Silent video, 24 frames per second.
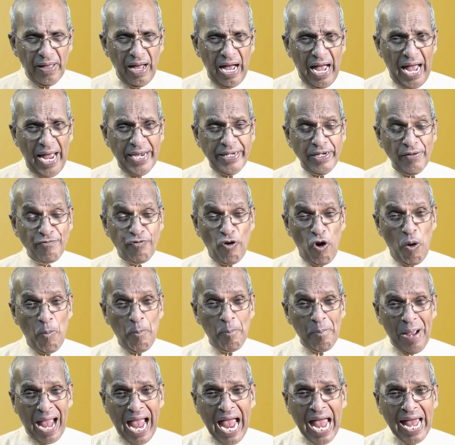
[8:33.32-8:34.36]
And for
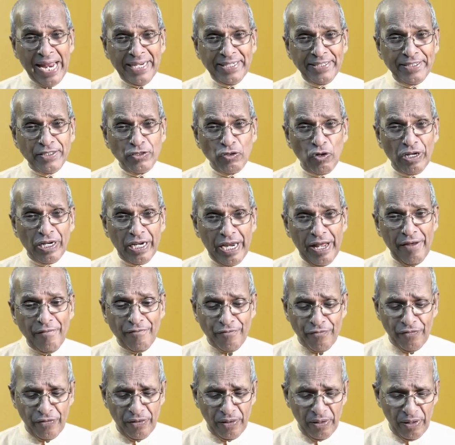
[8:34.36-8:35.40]
man to
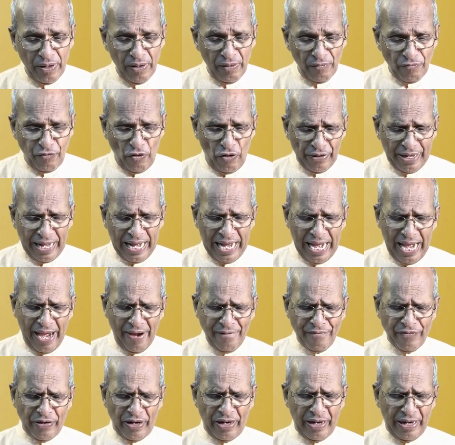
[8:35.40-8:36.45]
live
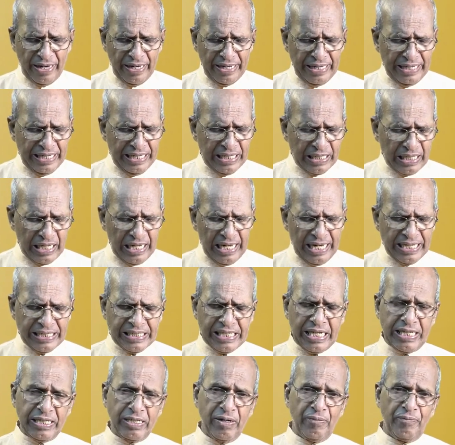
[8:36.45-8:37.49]
forever in
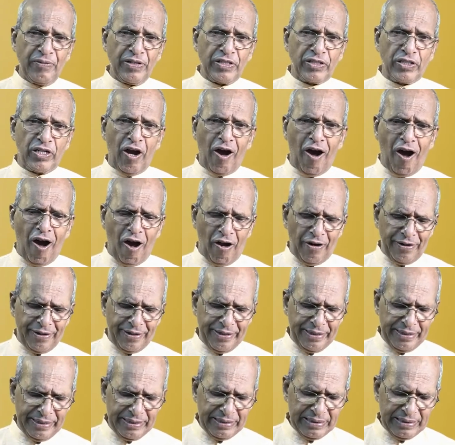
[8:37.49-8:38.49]
relationship with God,